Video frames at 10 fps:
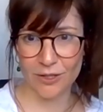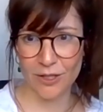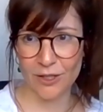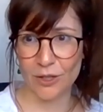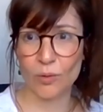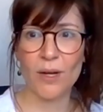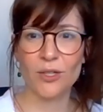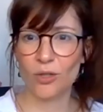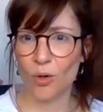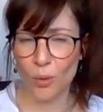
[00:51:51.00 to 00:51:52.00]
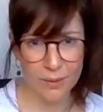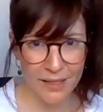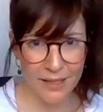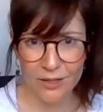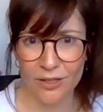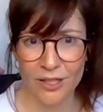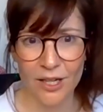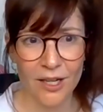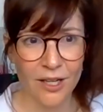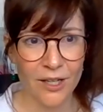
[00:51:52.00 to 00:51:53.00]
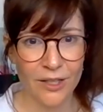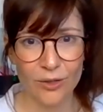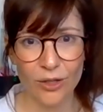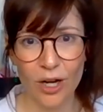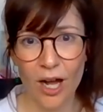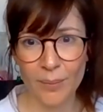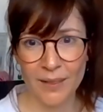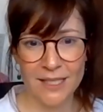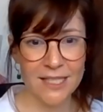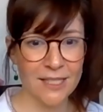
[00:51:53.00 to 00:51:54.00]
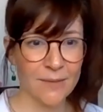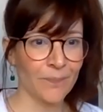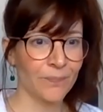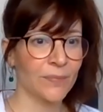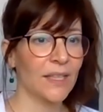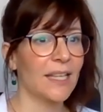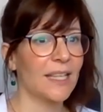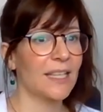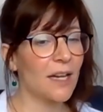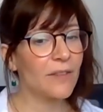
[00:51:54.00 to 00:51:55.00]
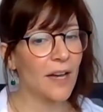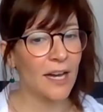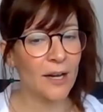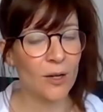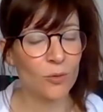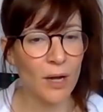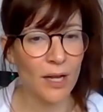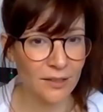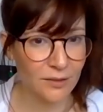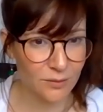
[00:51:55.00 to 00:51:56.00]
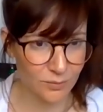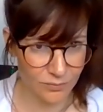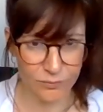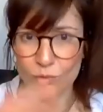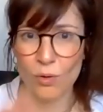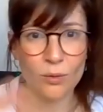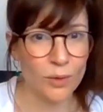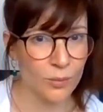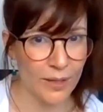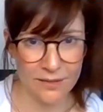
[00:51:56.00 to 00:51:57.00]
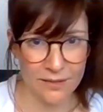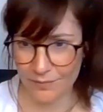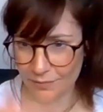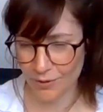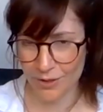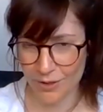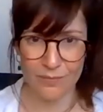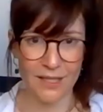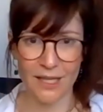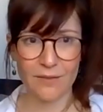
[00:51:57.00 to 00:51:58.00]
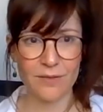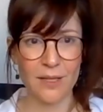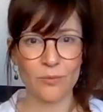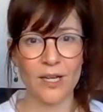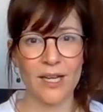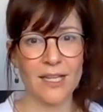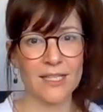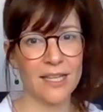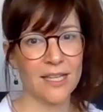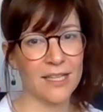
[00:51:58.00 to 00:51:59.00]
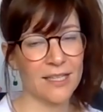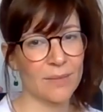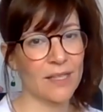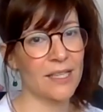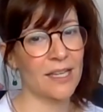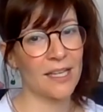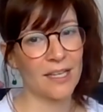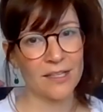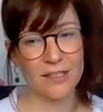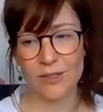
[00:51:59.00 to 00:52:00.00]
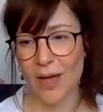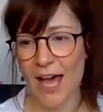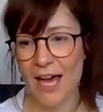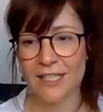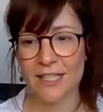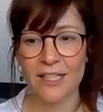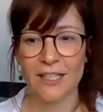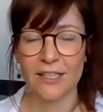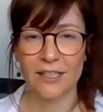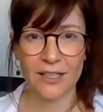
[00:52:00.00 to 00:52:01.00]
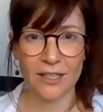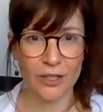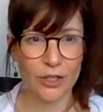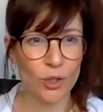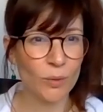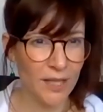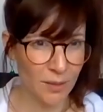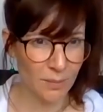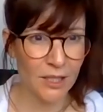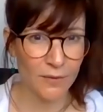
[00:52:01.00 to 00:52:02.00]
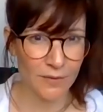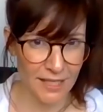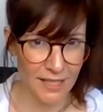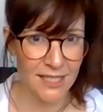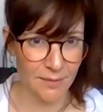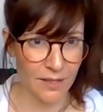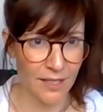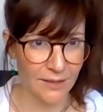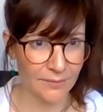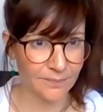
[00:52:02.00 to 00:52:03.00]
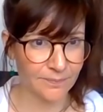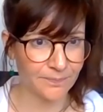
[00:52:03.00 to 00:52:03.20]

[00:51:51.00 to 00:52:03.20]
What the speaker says: ask your question or make your comment. Yafa, while we wait for if someone has something to add, you were in the middle of saying something.